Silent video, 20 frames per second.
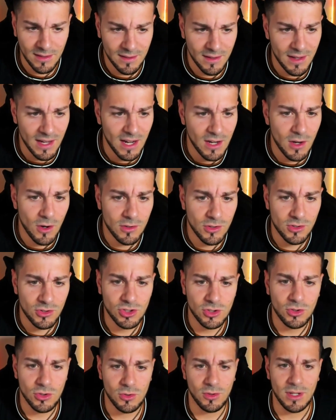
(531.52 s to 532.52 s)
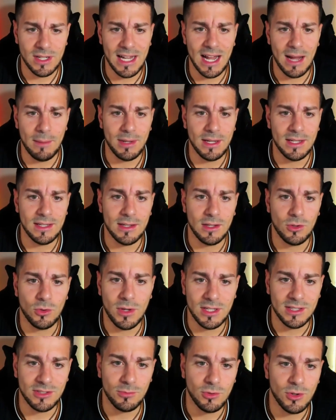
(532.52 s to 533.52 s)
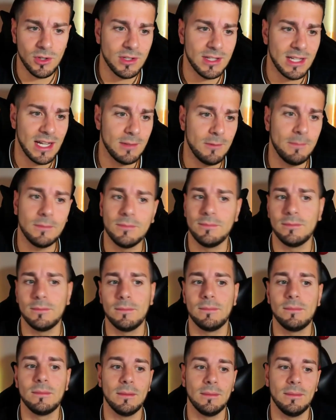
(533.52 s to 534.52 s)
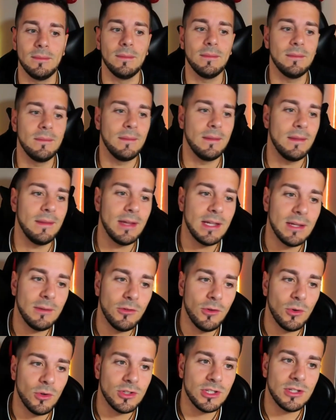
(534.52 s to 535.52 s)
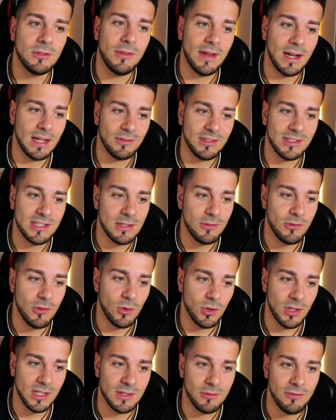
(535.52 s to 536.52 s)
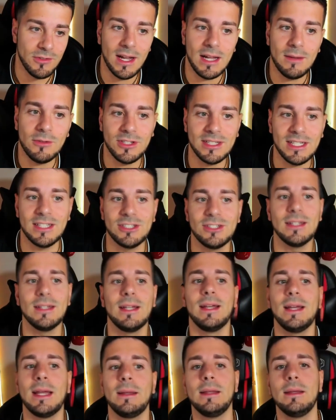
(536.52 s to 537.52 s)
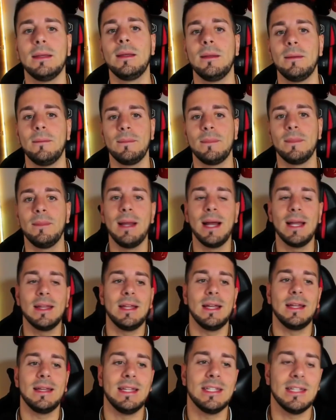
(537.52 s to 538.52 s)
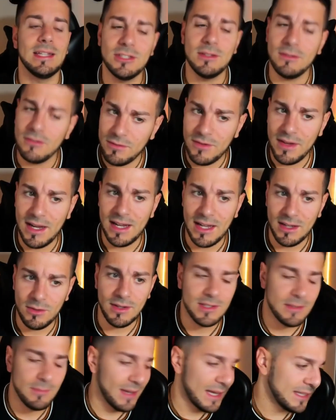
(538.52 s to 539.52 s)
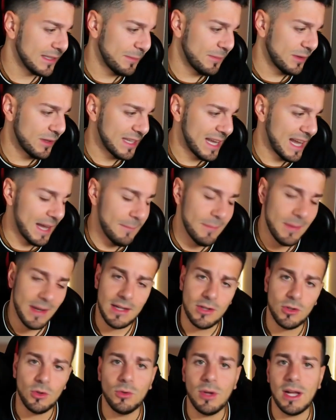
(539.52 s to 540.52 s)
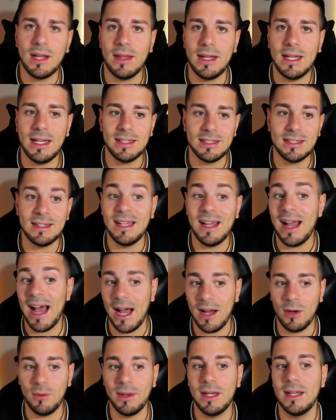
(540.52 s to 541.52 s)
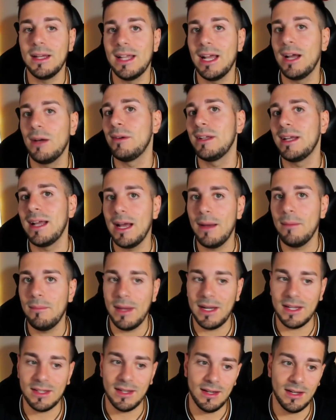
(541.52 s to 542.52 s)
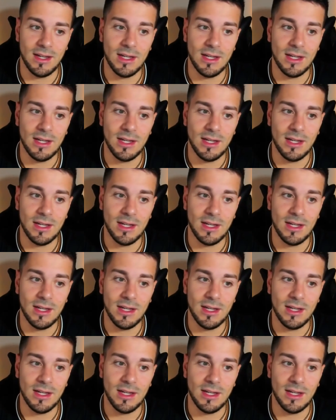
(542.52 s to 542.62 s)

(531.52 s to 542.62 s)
I'll also show you a gambit in the queen's pawn game. d4, d5, c4, e5, Actually, this is a fairly respectable gambit, or rather, it's the Albin counter gambit.